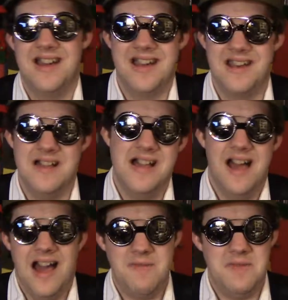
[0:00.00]
And
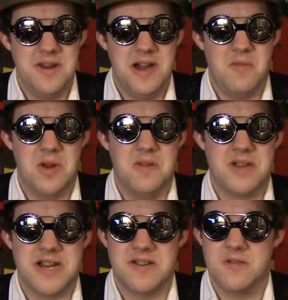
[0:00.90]
I'm really not one who
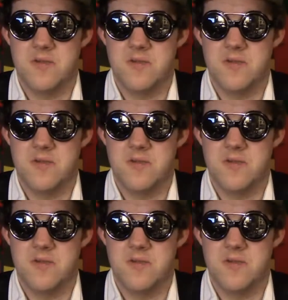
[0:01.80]
can